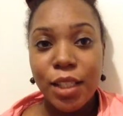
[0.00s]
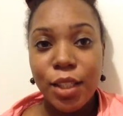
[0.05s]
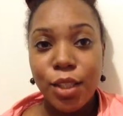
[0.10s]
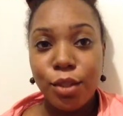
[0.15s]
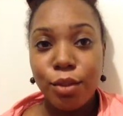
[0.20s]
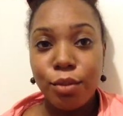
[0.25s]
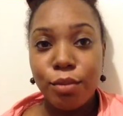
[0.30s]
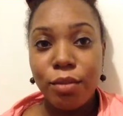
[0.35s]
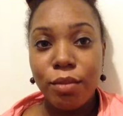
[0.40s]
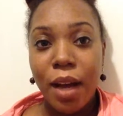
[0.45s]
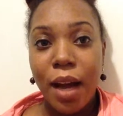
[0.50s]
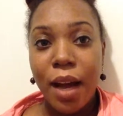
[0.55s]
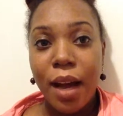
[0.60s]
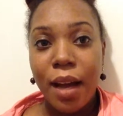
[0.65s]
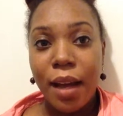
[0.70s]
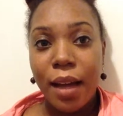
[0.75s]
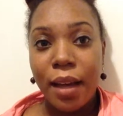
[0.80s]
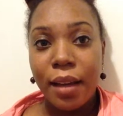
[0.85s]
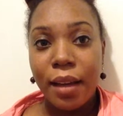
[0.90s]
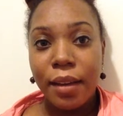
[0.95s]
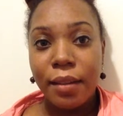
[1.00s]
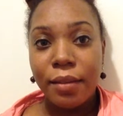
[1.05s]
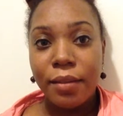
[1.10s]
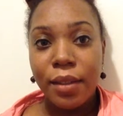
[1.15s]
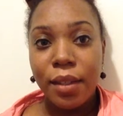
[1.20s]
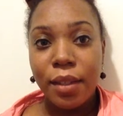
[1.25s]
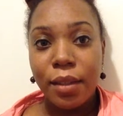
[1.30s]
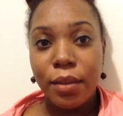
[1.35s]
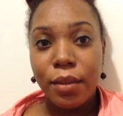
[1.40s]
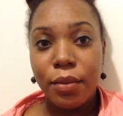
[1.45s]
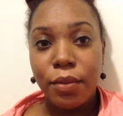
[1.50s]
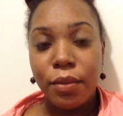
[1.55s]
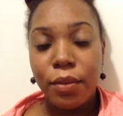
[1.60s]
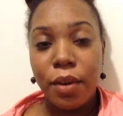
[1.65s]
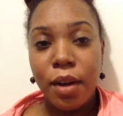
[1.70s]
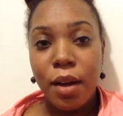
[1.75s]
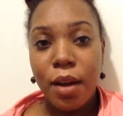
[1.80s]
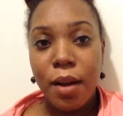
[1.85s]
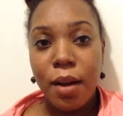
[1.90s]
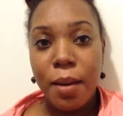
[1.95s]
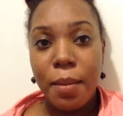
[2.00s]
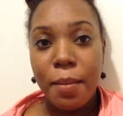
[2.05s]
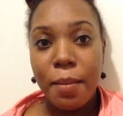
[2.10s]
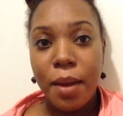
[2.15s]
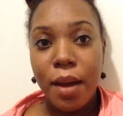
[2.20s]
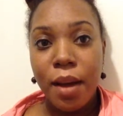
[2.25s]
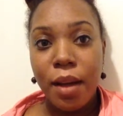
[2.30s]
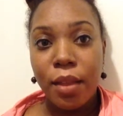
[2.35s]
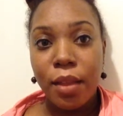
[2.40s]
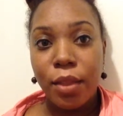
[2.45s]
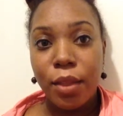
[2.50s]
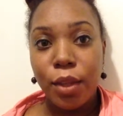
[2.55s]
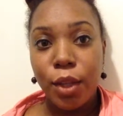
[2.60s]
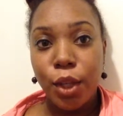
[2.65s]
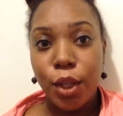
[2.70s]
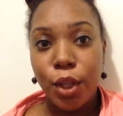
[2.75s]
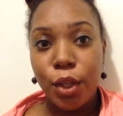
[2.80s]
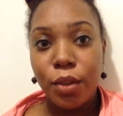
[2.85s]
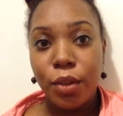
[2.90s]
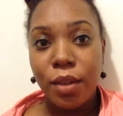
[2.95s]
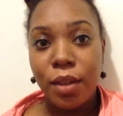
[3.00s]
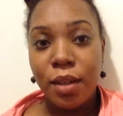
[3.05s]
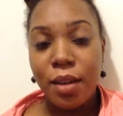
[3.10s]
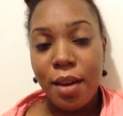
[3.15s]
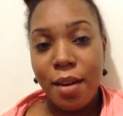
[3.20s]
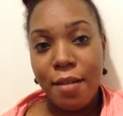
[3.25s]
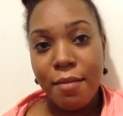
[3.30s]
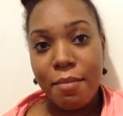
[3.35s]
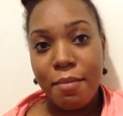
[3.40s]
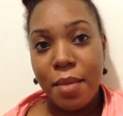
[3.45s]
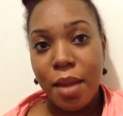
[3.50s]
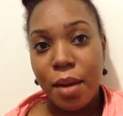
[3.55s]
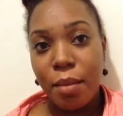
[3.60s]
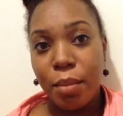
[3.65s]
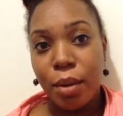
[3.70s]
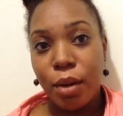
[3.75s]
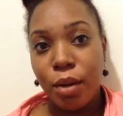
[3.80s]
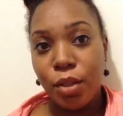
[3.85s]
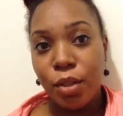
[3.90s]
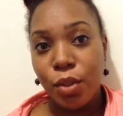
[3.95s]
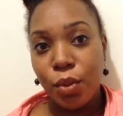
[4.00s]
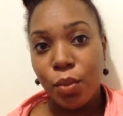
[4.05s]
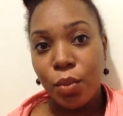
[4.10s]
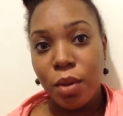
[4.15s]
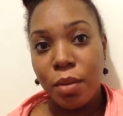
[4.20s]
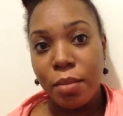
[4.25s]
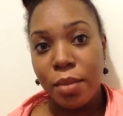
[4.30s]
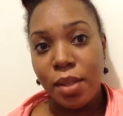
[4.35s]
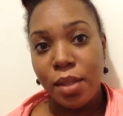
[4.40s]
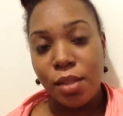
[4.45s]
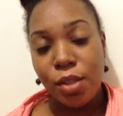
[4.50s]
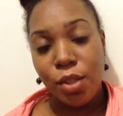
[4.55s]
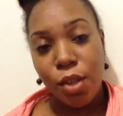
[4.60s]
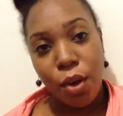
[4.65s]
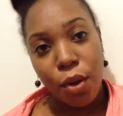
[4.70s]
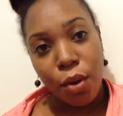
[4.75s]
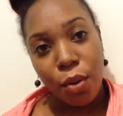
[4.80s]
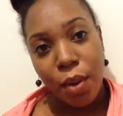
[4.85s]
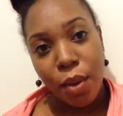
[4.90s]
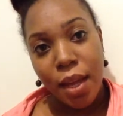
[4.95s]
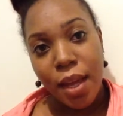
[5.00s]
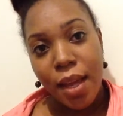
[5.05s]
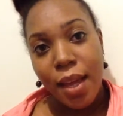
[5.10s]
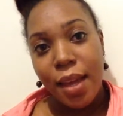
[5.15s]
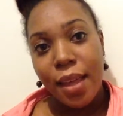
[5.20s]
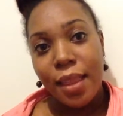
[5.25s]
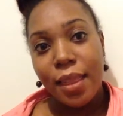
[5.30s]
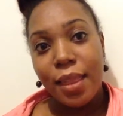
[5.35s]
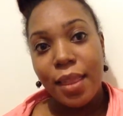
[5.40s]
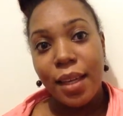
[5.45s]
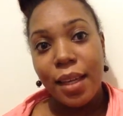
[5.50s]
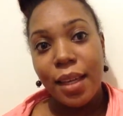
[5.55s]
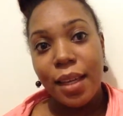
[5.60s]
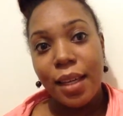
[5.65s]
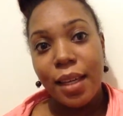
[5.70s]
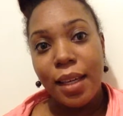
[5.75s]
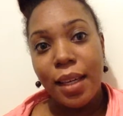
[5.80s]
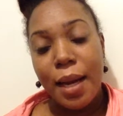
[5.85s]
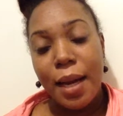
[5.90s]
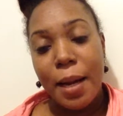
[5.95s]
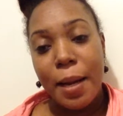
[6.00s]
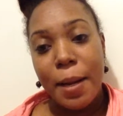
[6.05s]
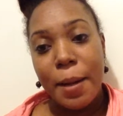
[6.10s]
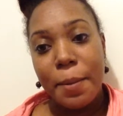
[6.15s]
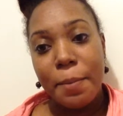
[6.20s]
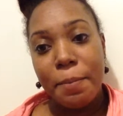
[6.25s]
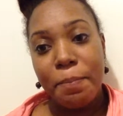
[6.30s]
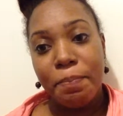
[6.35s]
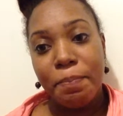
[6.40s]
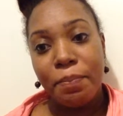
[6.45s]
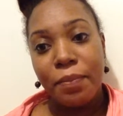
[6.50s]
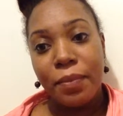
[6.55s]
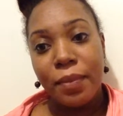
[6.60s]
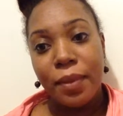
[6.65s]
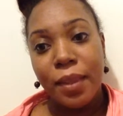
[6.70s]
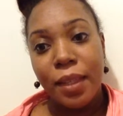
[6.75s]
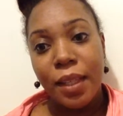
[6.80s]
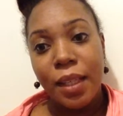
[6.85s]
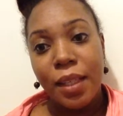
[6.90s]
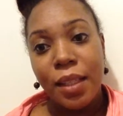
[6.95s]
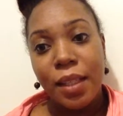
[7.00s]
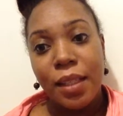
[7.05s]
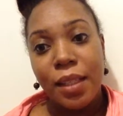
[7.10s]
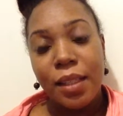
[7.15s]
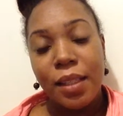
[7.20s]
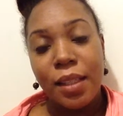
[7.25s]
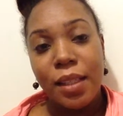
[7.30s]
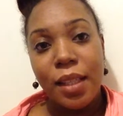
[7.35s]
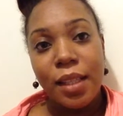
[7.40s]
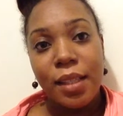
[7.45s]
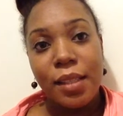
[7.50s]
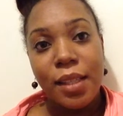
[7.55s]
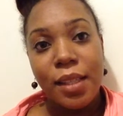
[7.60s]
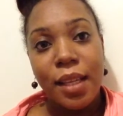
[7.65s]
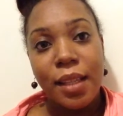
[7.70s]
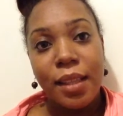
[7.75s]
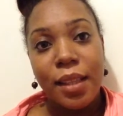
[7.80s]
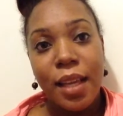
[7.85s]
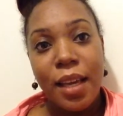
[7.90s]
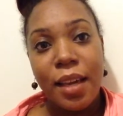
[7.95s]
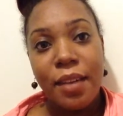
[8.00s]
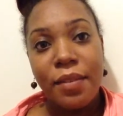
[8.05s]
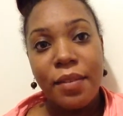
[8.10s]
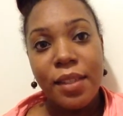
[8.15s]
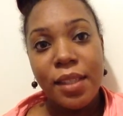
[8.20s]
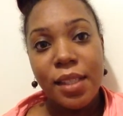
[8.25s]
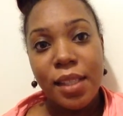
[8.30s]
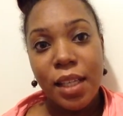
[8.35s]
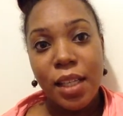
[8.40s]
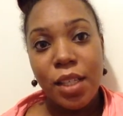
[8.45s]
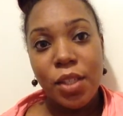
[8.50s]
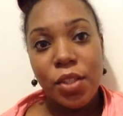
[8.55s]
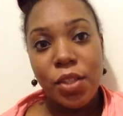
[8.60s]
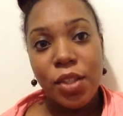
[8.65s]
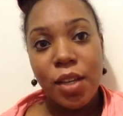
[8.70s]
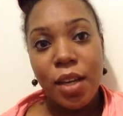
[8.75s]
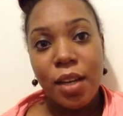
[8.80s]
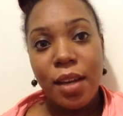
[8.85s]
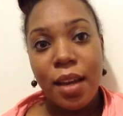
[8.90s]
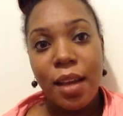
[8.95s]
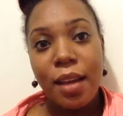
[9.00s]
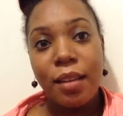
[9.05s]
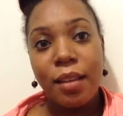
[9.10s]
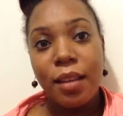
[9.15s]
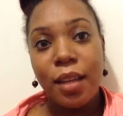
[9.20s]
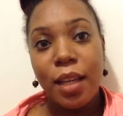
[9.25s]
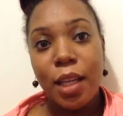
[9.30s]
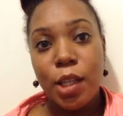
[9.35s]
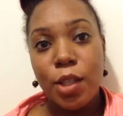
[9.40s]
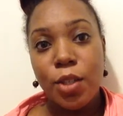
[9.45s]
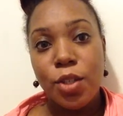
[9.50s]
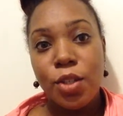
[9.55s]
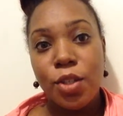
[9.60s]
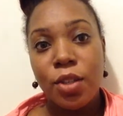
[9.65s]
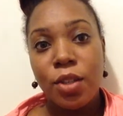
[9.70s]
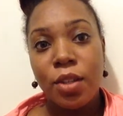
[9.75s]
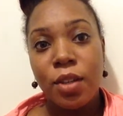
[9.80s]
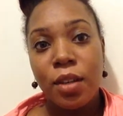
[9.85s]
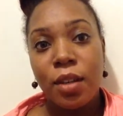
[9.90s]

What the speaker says: derived from the urine of menopausal women. So they take the FSH and LH